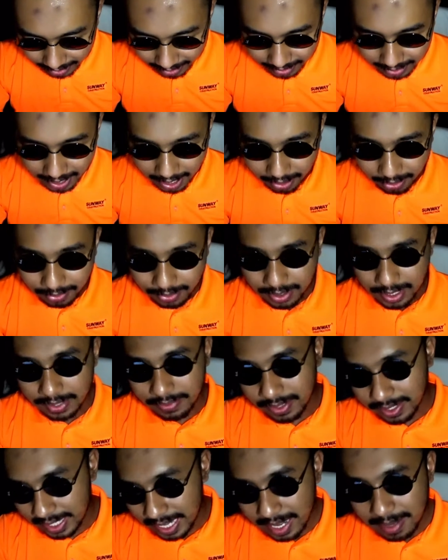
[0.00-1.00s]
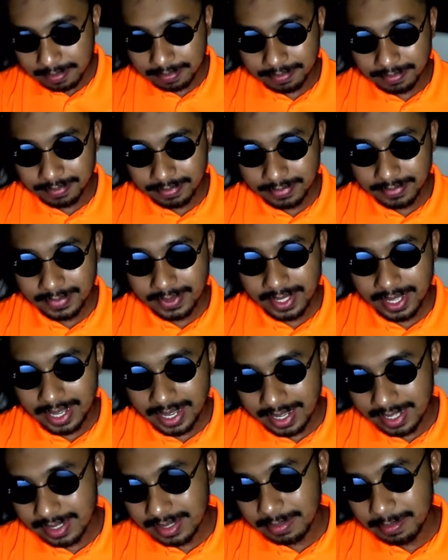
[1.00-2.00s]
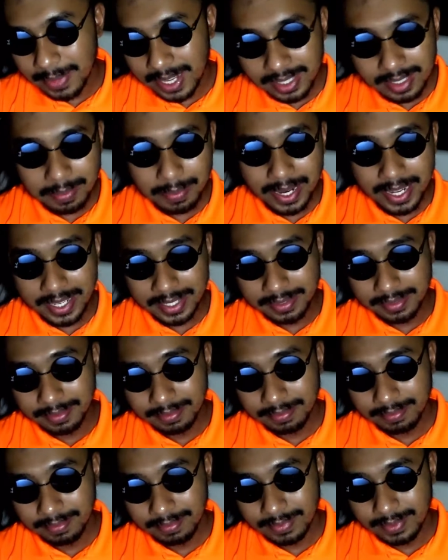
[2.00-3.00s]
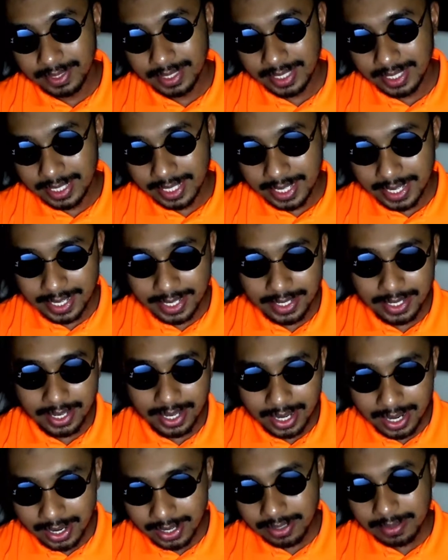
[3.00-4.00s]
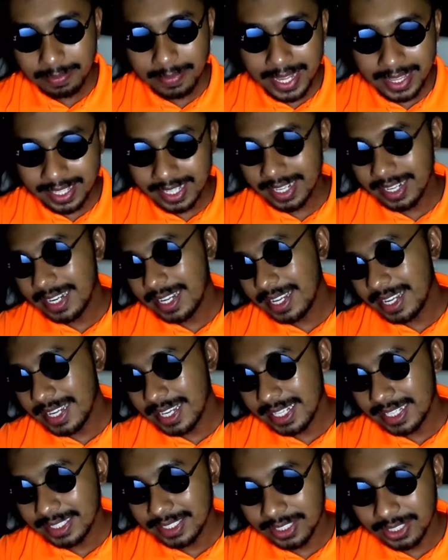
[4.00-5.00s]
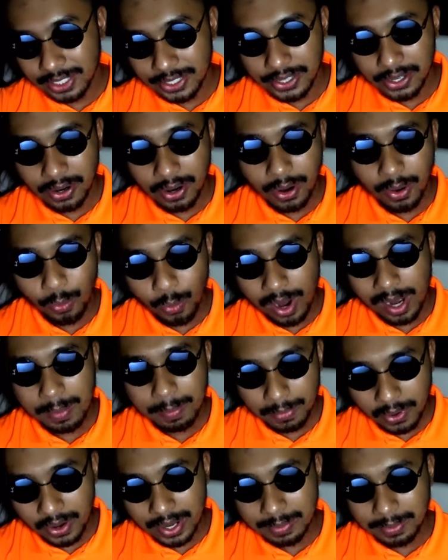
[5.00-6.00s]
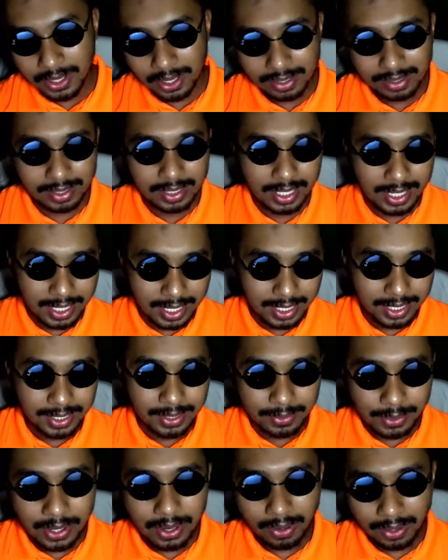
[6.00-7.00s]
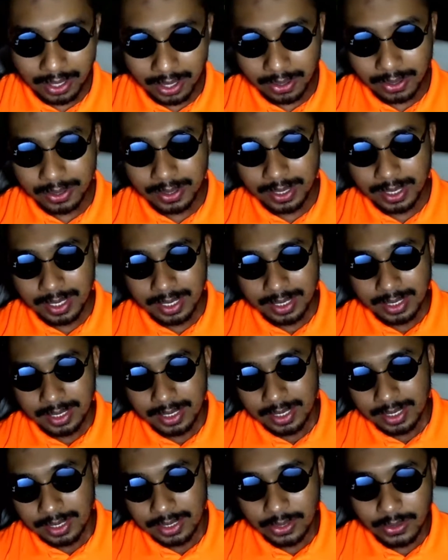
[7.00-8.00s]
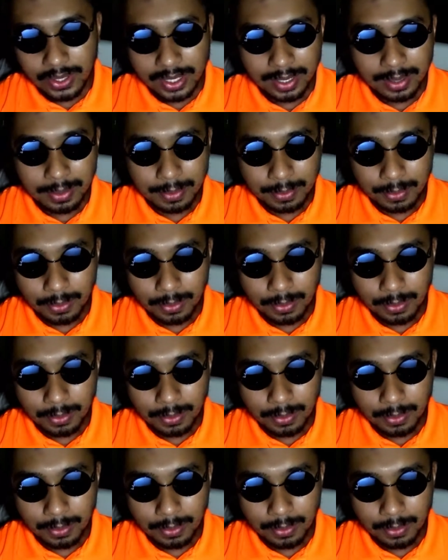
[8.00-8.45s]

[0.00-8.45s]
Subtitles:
now if the game has multiplayer, it automatically secure 1 point, because we all know your